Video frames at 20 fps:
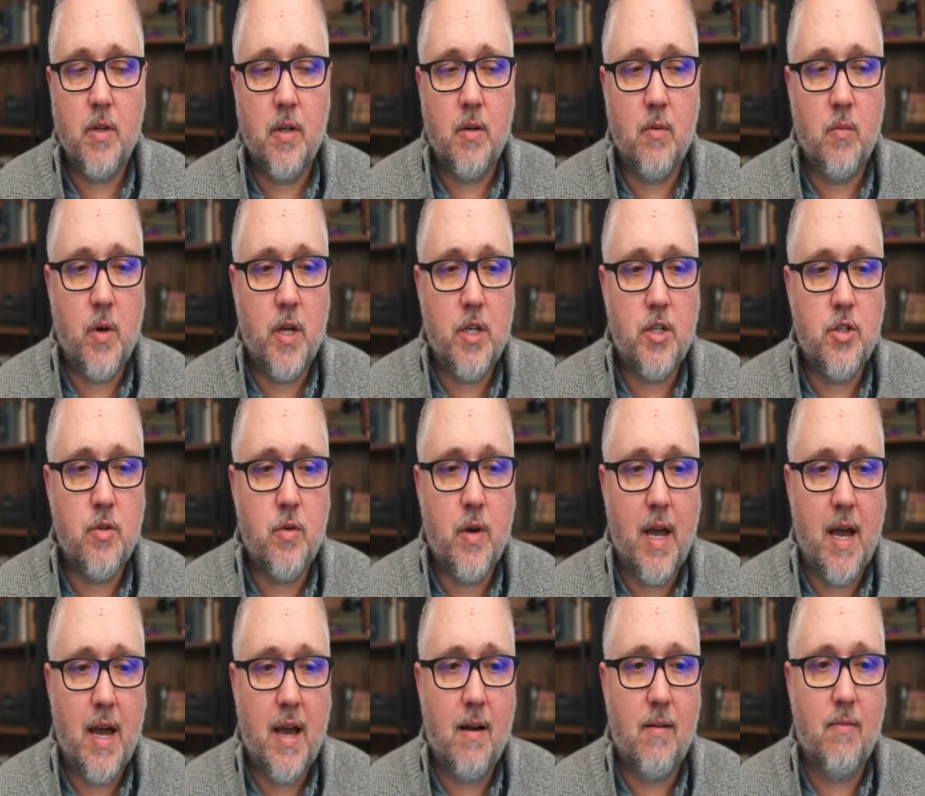in which you
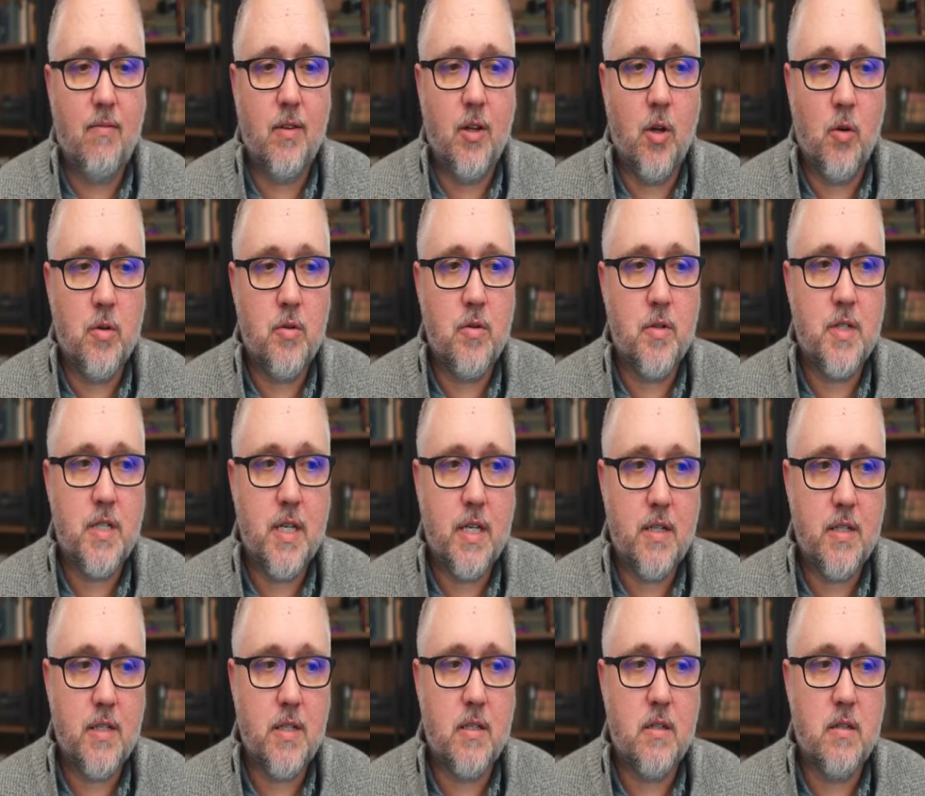have local
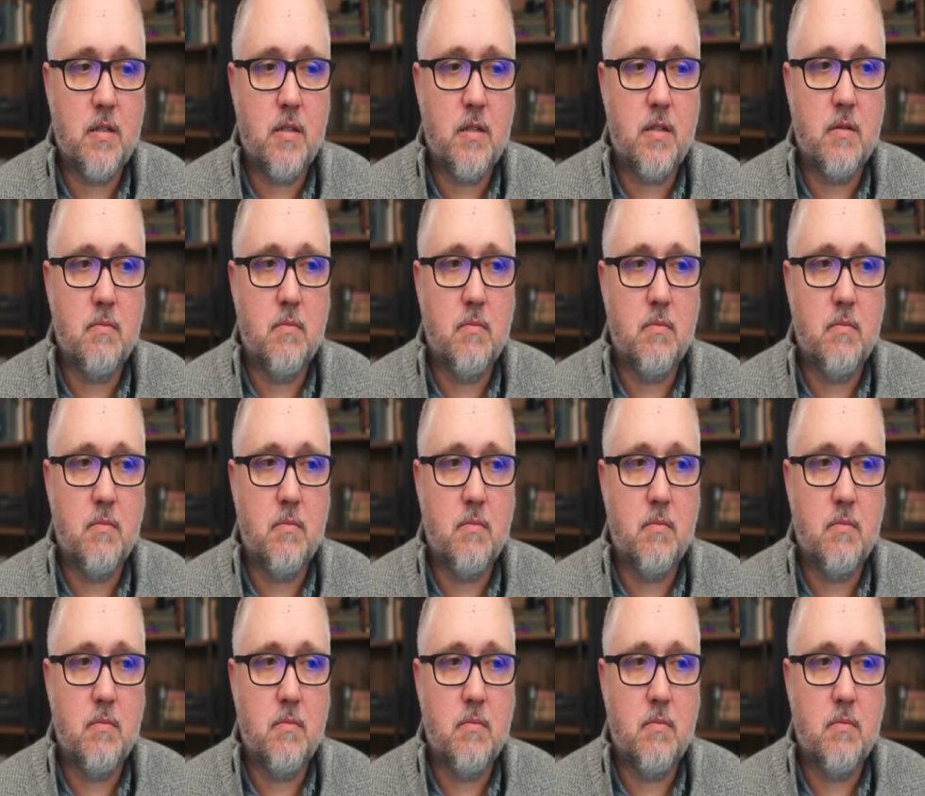citizens